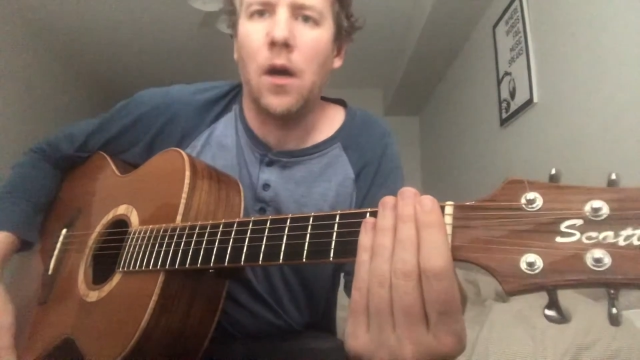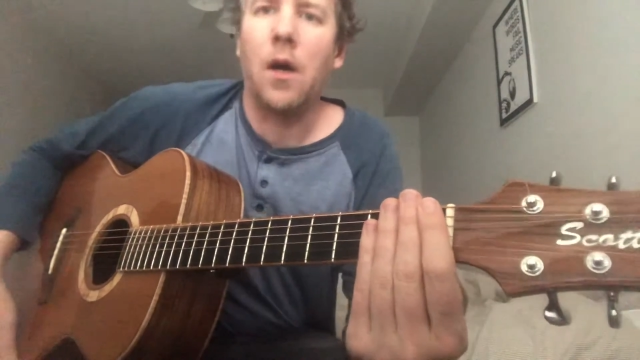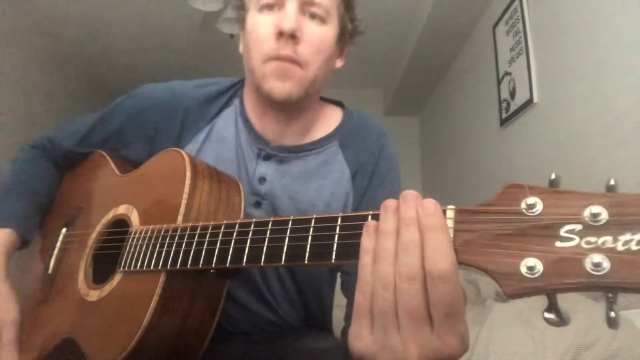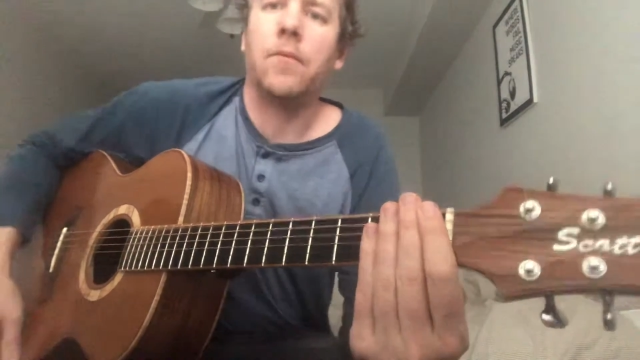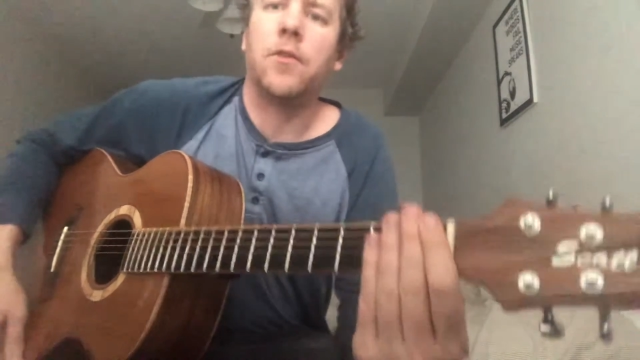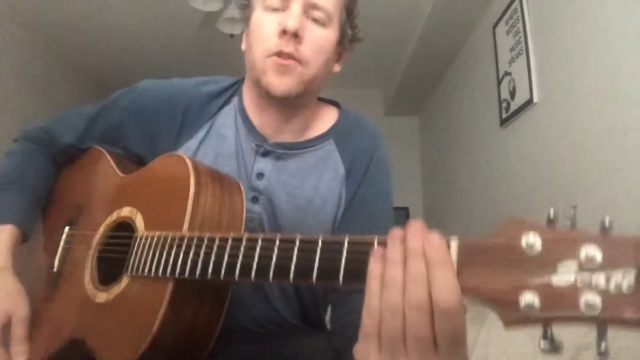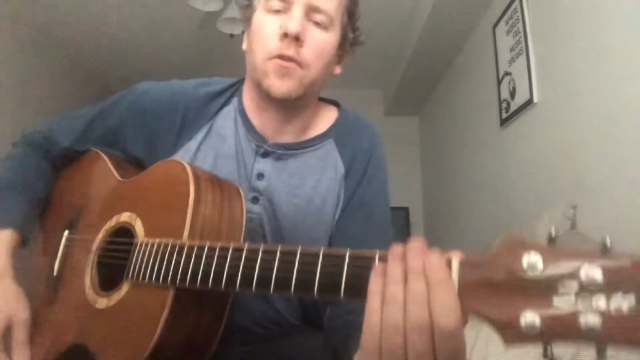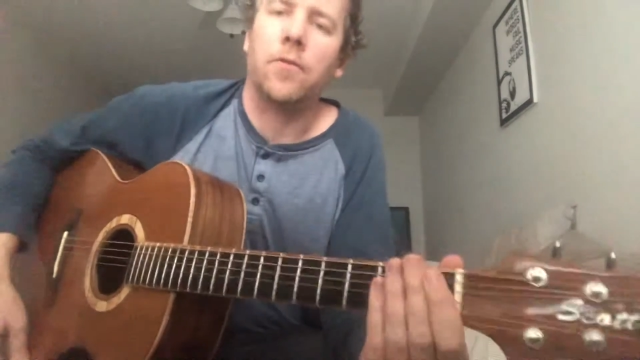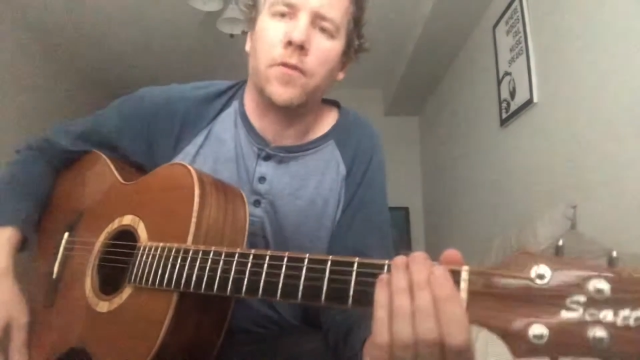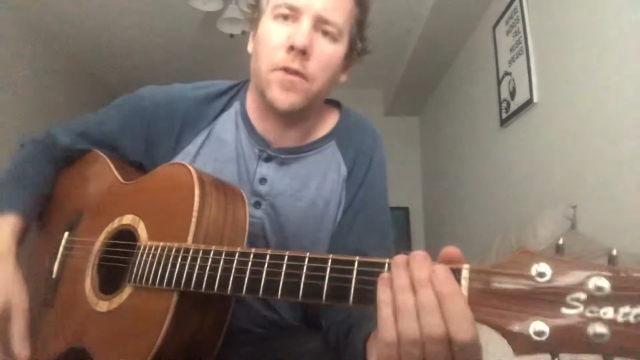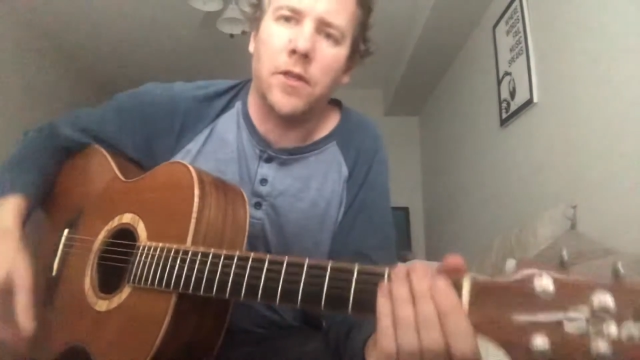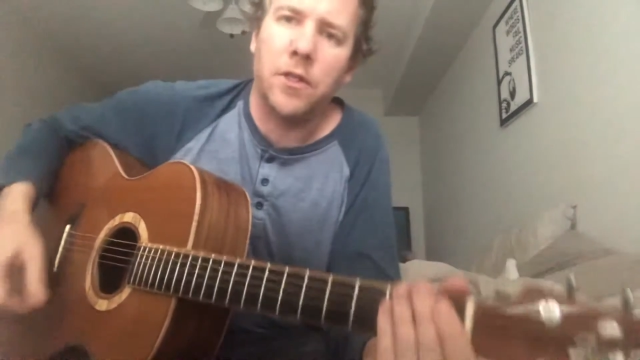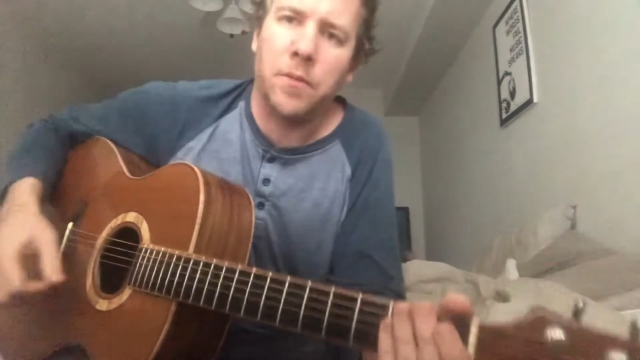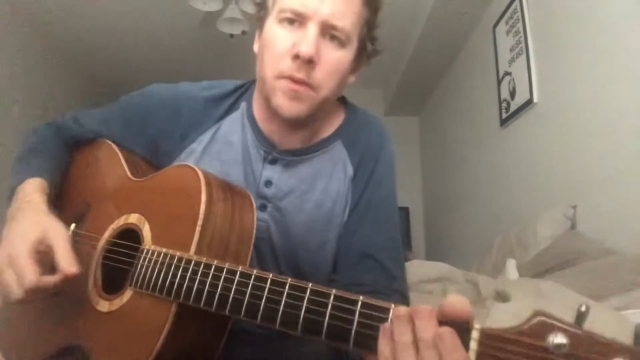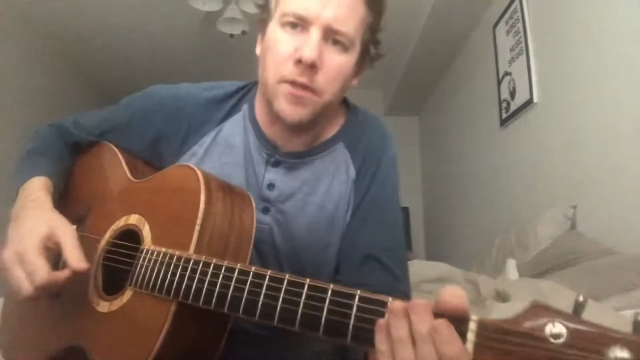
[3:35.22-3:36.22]
So for
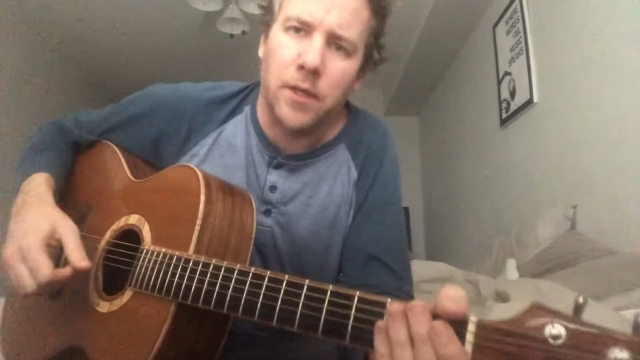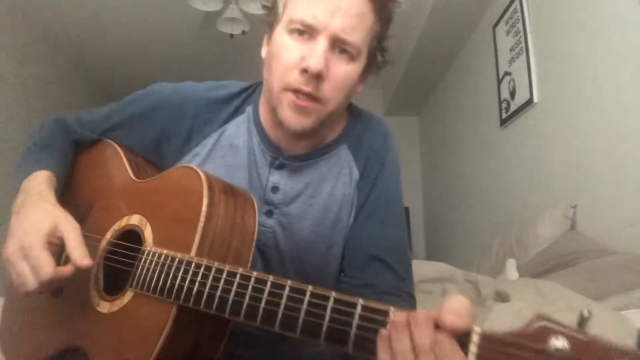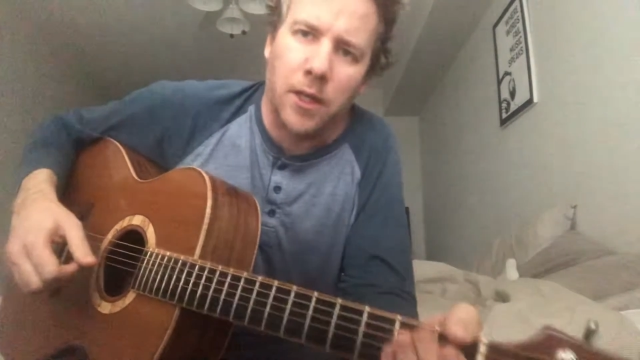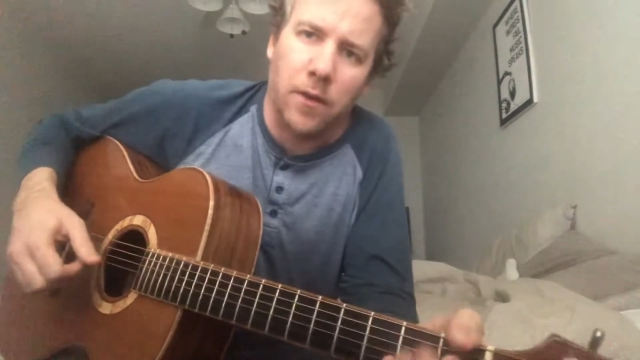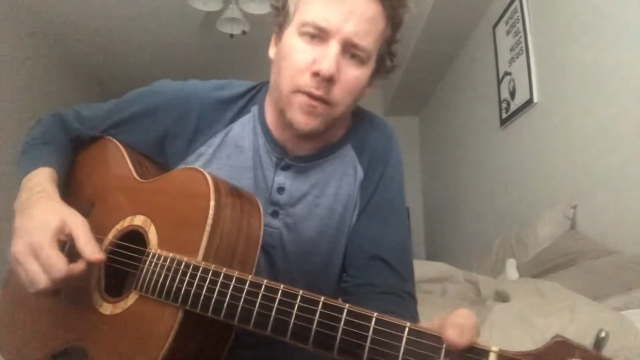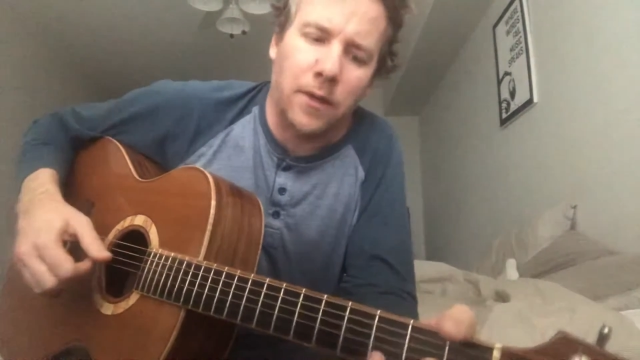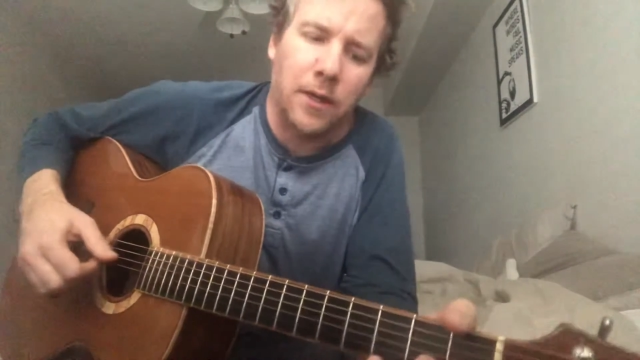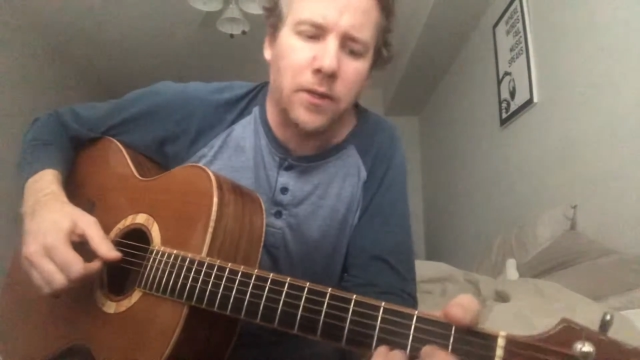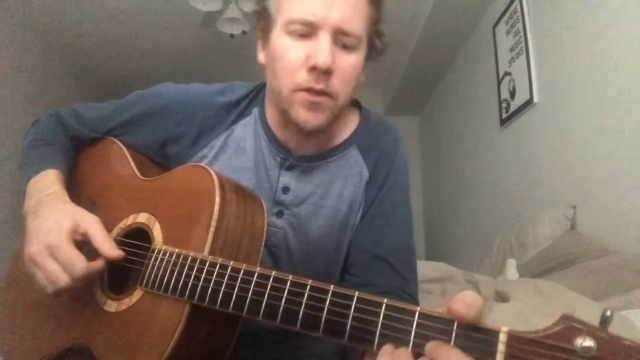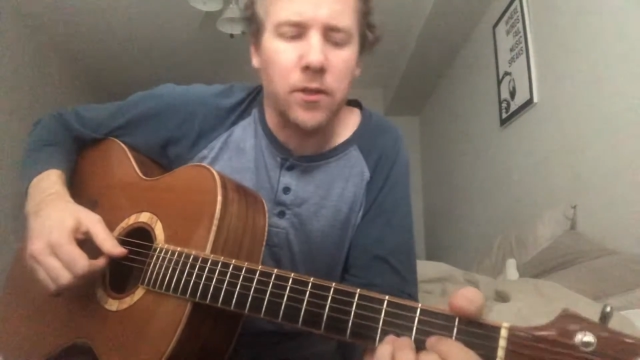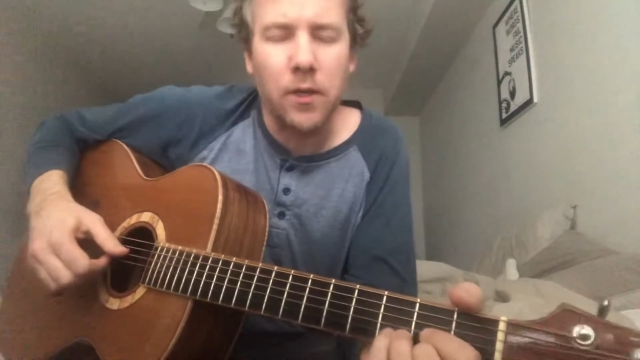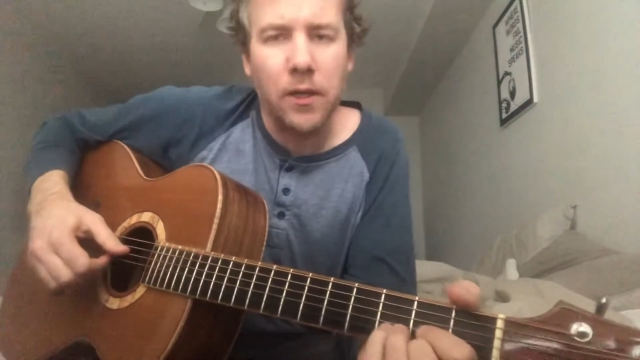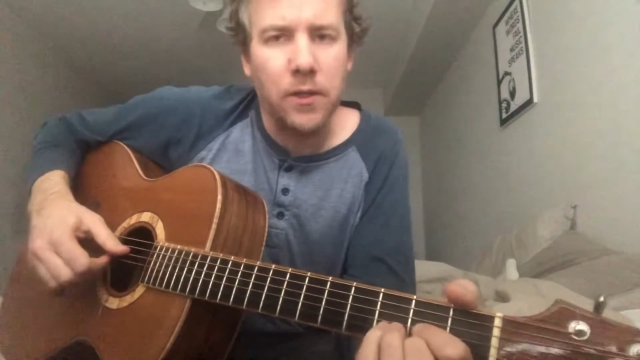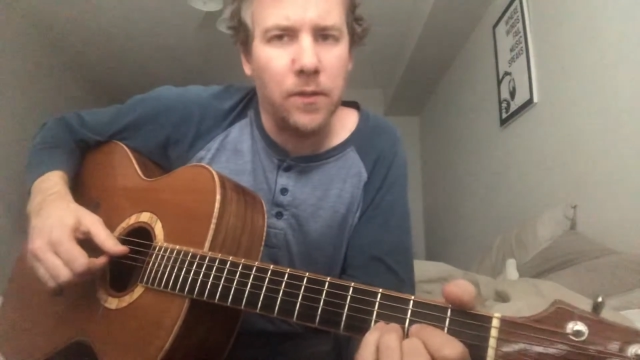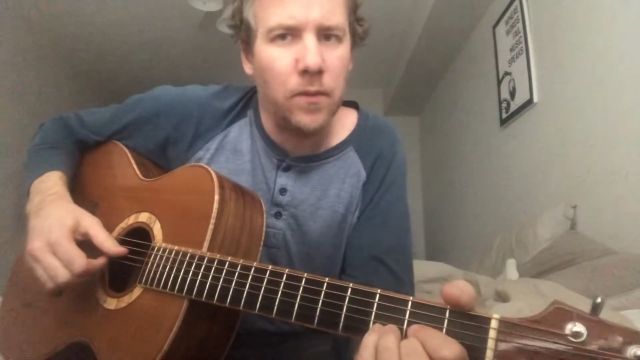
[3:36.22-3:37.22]
this particular exercise,